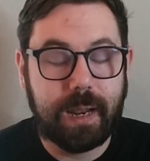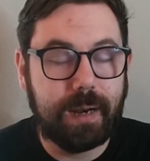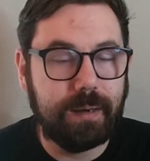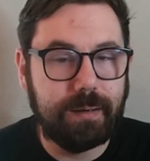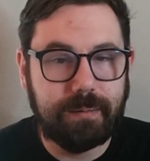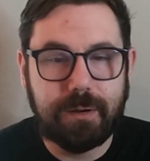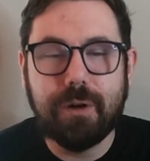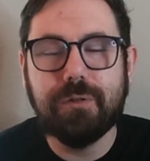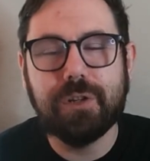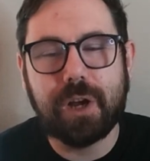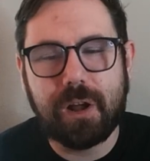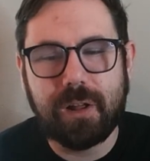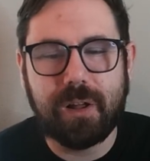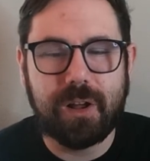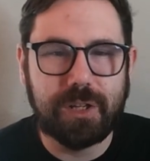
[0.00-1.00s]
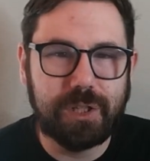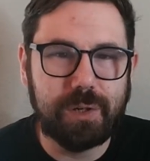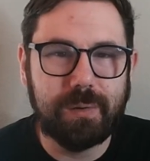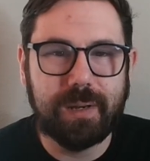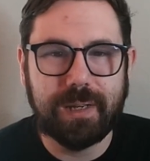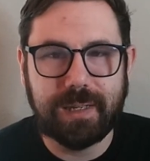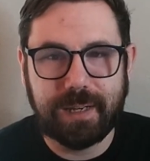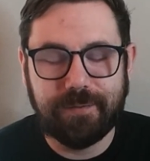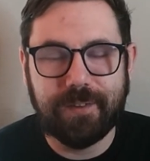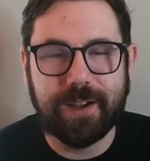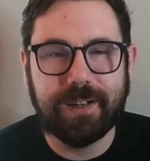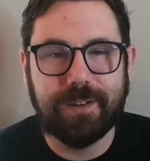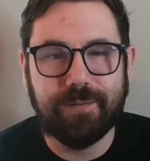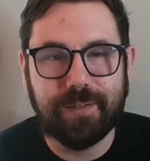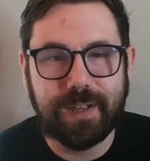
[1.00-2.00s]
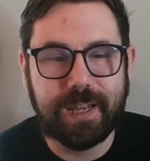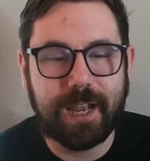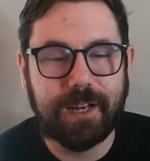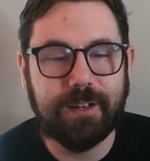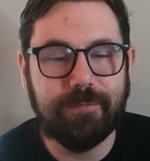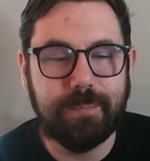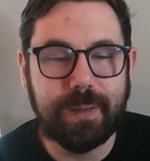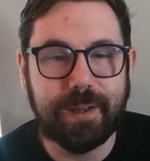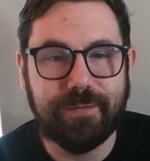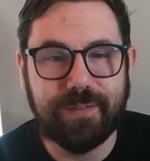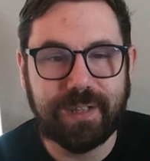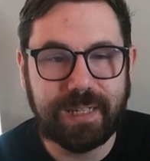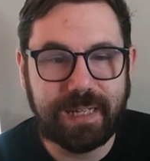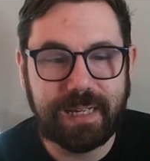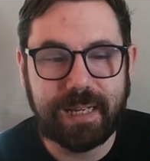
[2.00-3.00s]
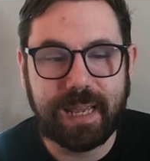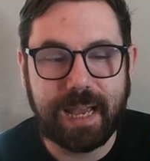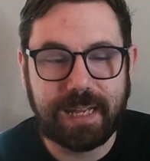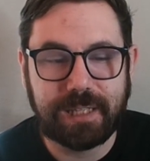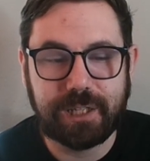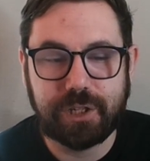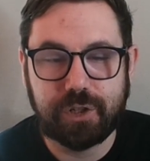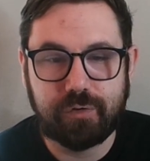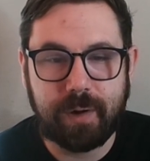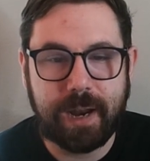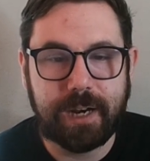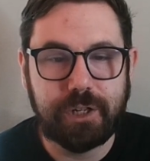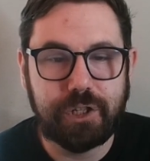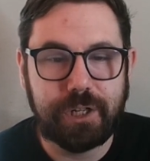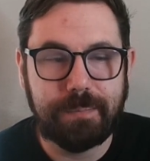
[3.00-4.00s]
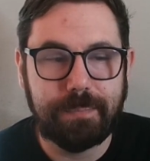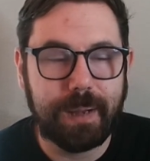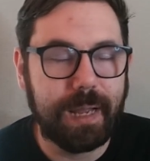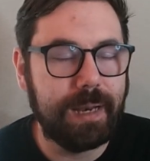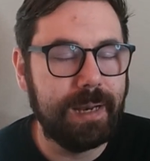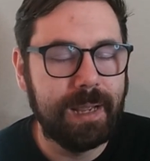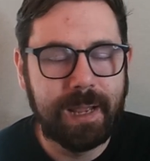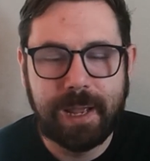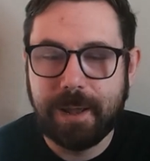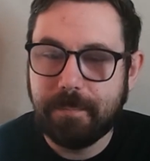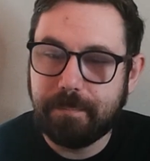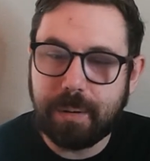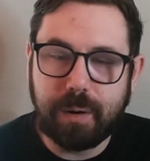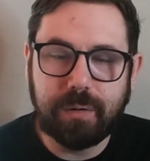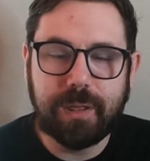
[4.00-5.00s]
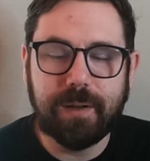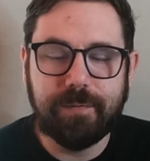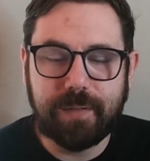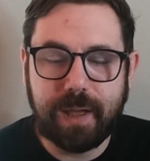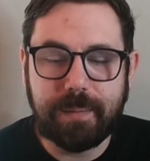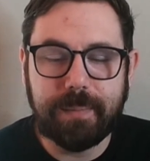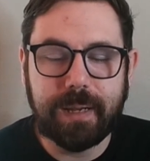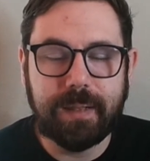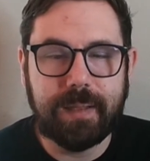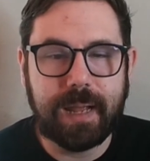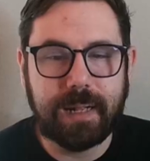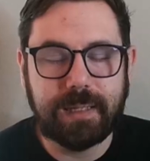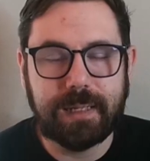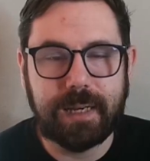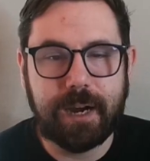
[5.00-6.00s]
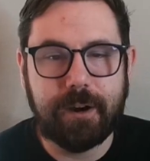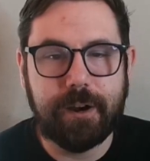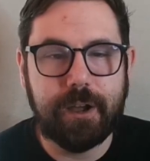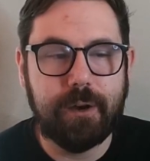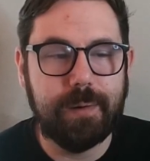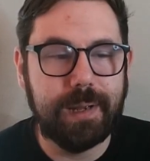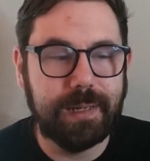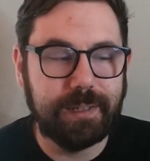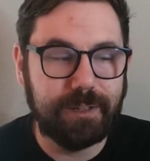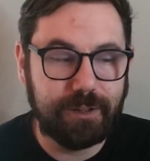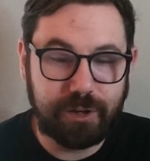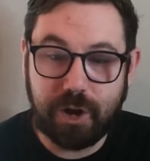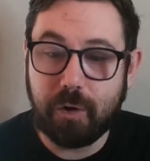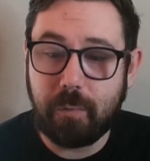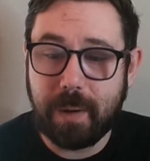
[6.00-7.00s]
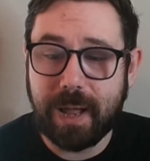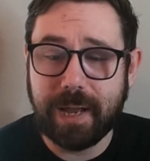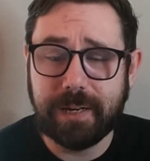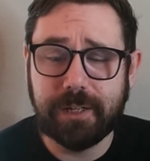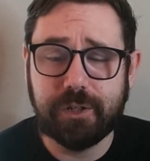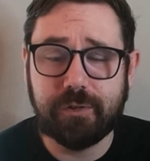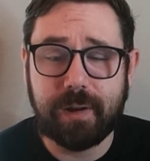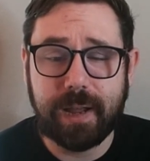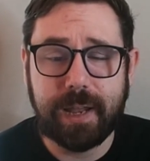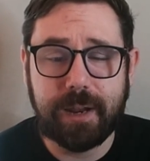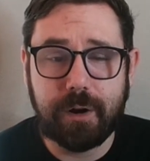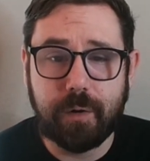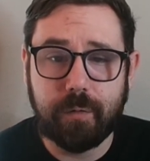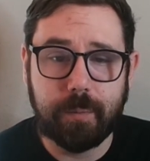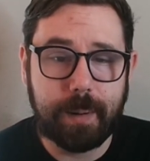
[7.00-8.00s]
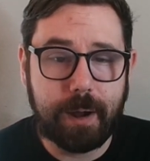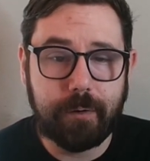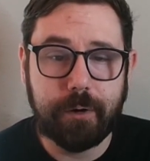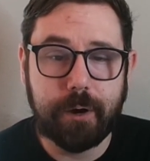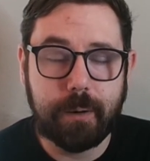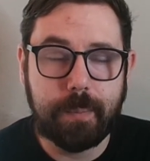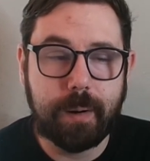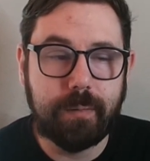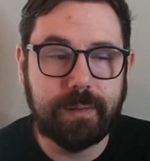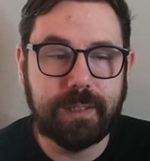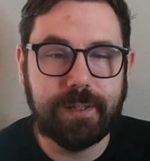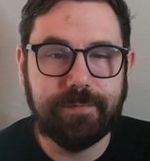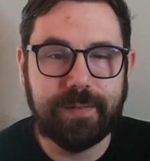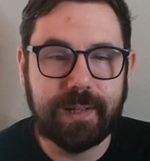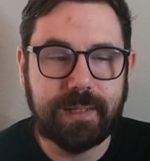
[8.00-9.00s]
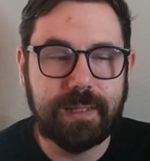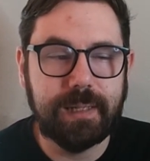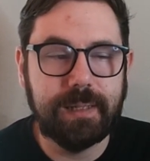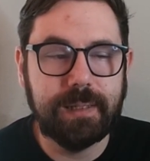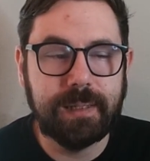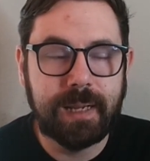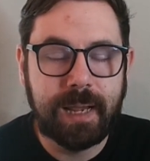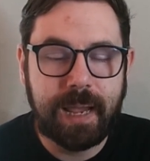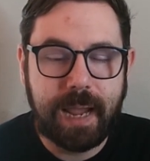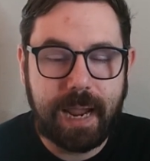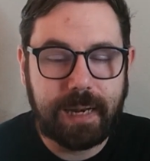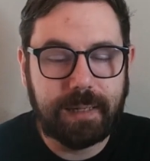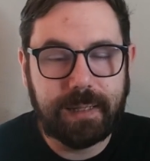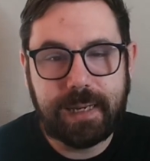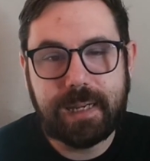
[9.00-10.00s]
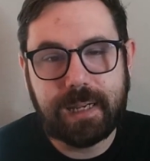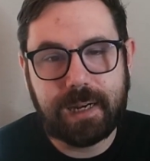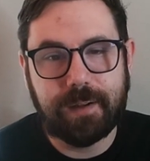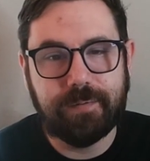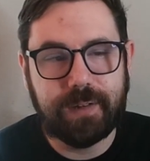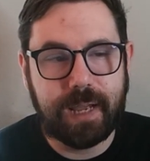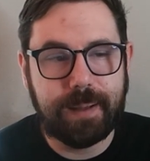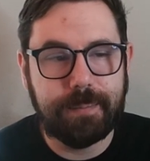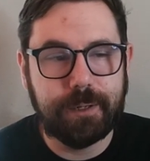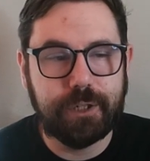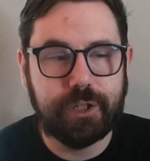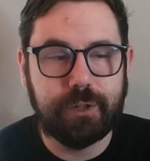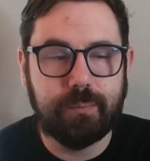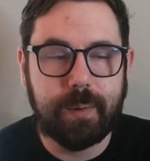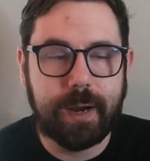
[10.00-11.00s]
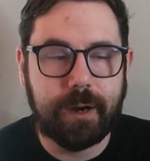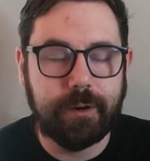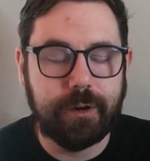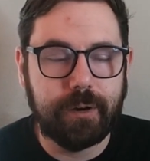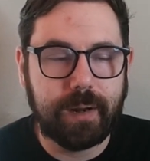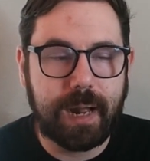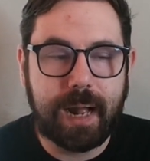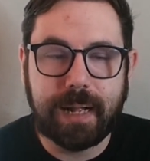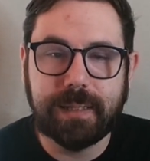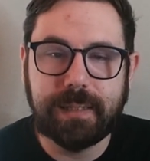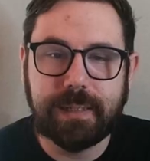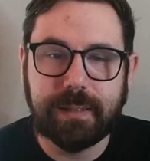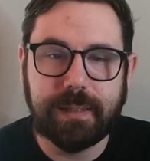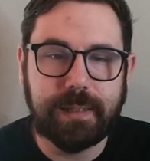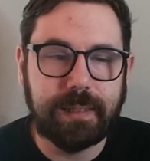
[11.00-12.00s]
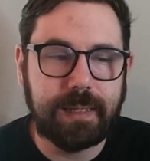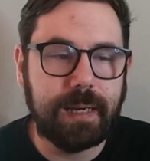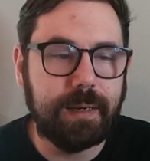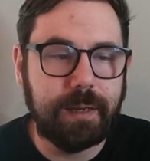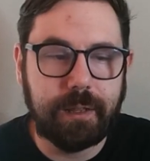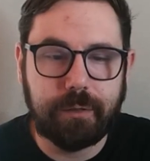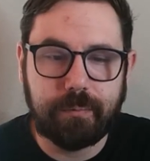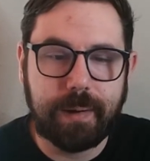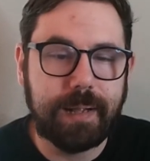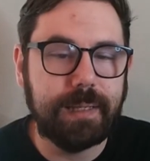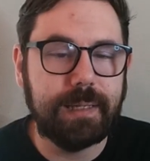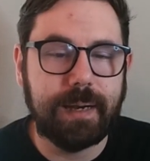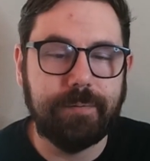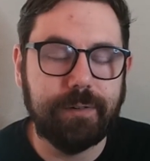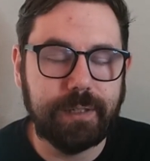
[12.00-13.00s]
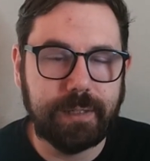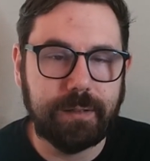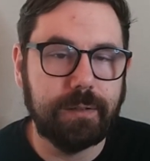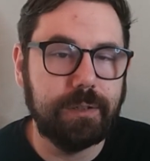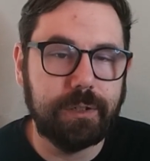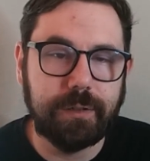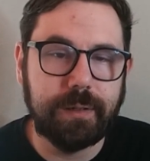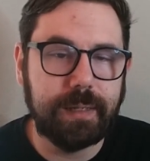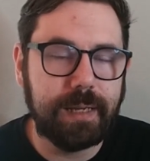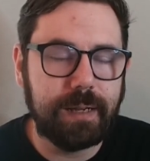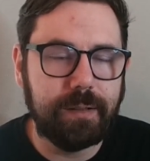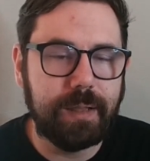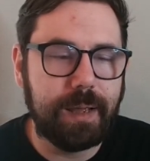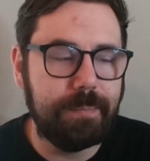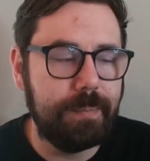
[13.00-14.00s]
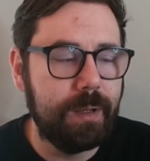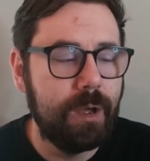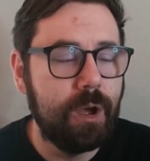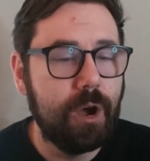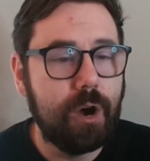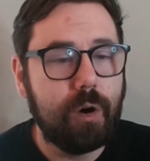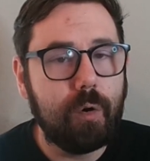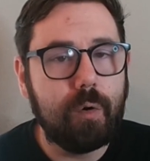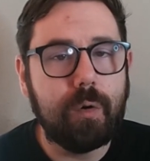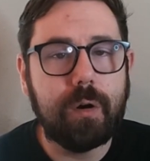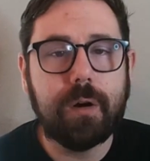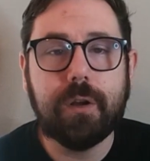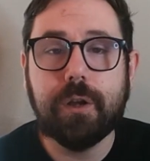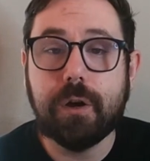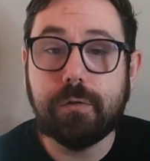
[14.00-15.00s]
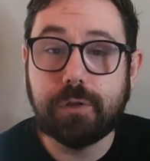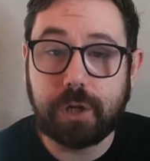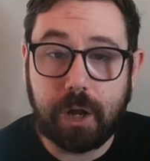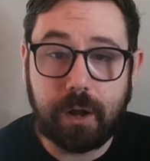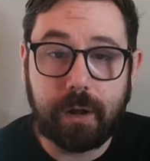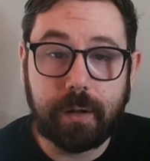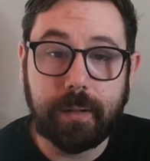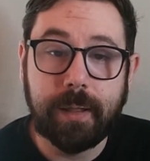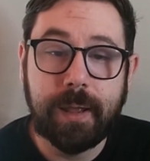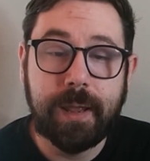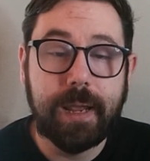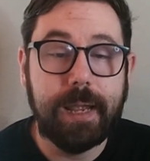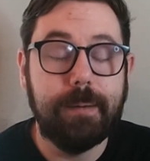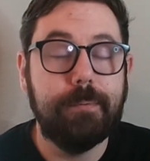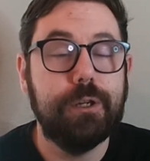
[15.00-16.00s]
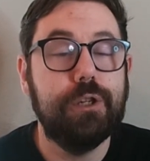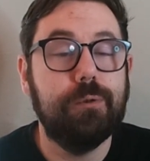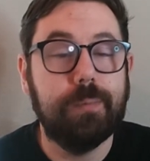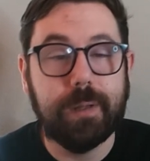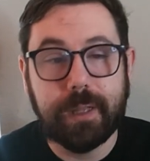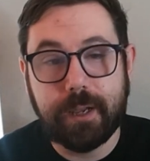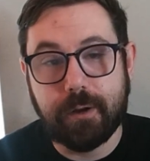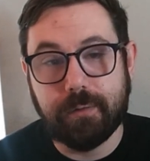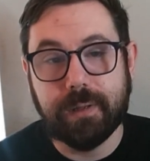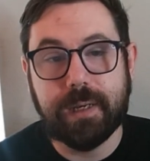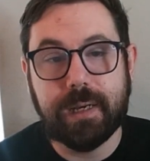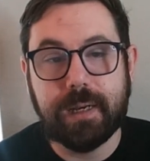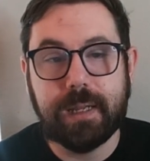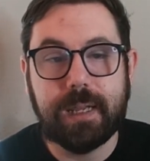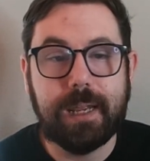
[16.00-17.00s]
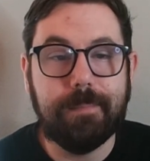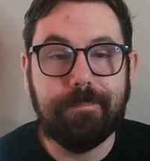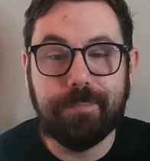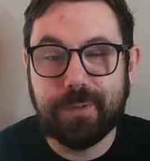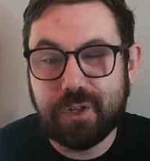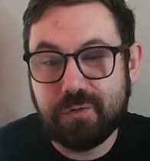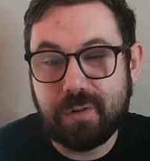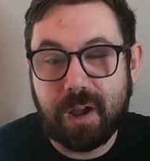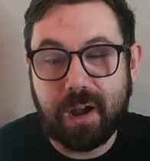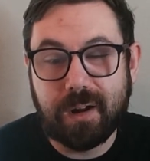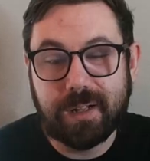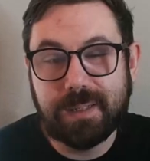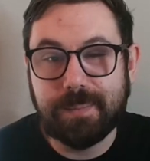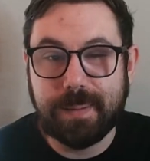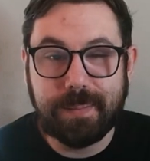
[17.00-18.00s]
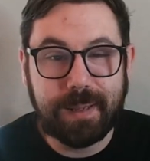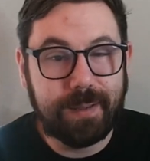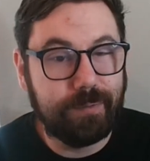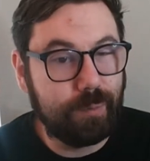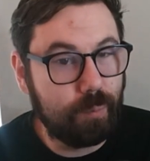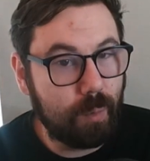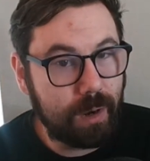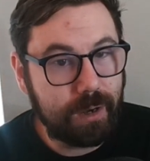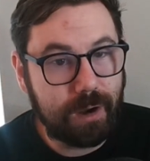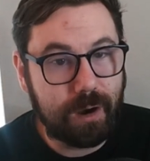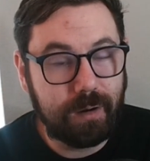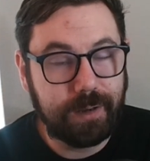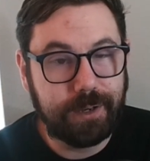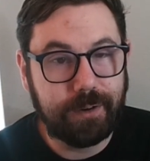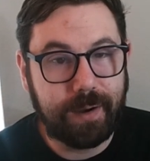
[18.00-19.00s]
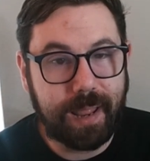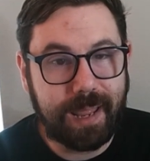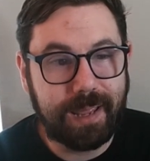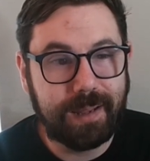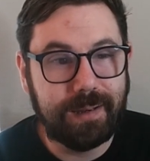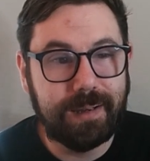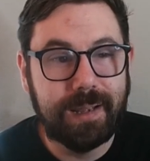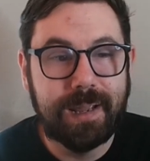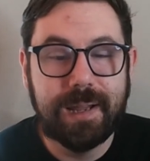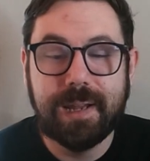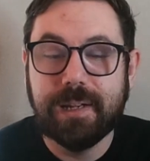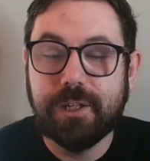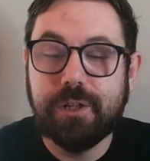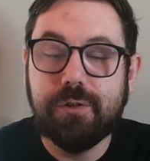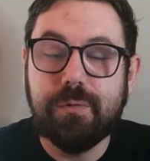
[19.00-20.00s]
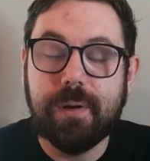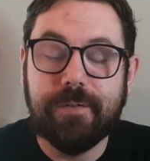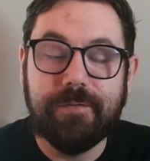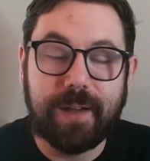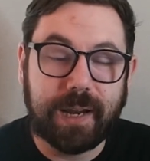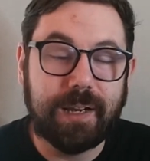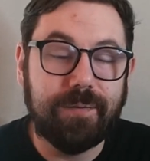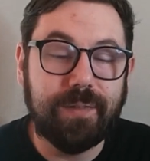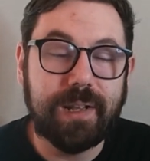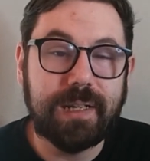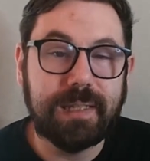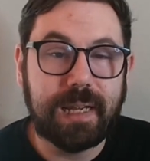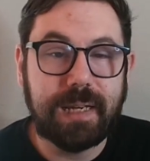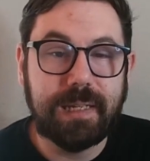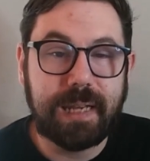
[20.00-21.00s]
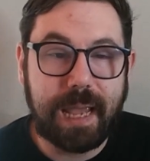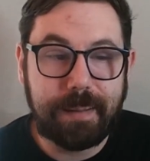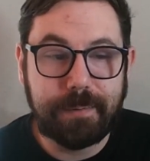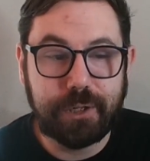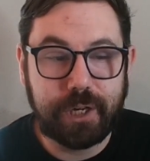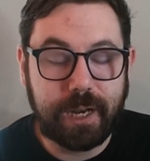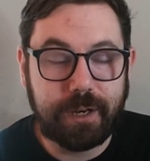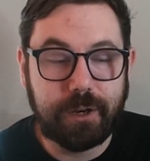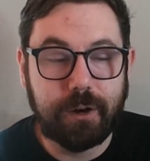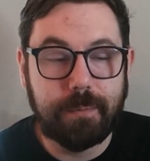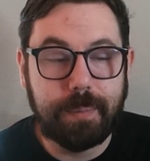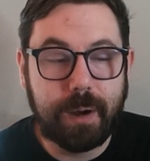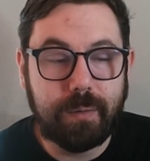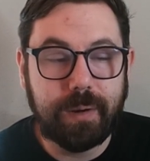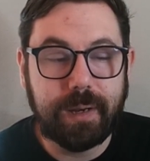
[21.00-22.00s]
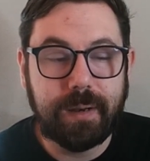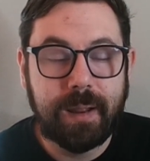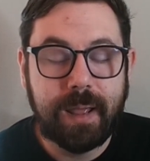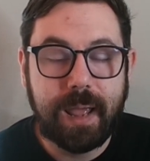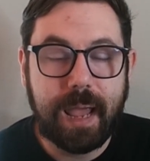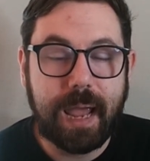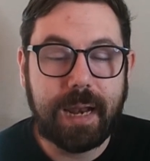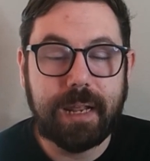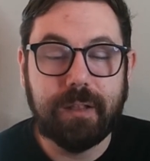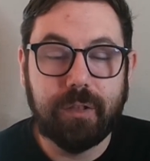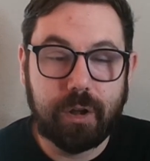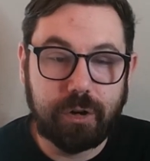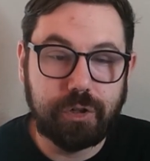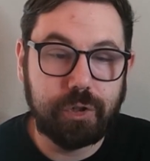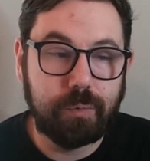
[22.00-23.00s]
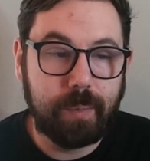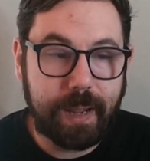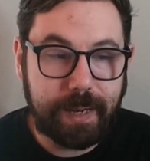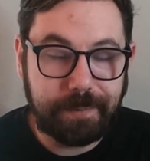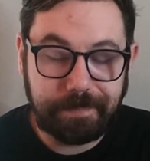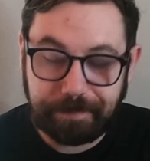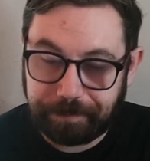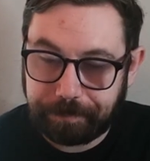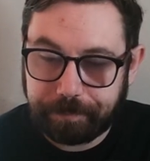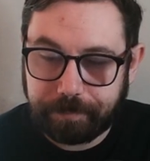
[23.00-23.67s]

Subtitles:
And go tall also can effectively kind of be a fatigue-esque strategy, but both of them in that scenario is go wide to try and overpower your opponent's defenses and leak enough damage to where you're constantly sending threats every single turn to kill them, or go tall, in which you really only need to keep 2 cards, maybe even 1 card in your hand to effectively send damage at your opponent at a larger rate.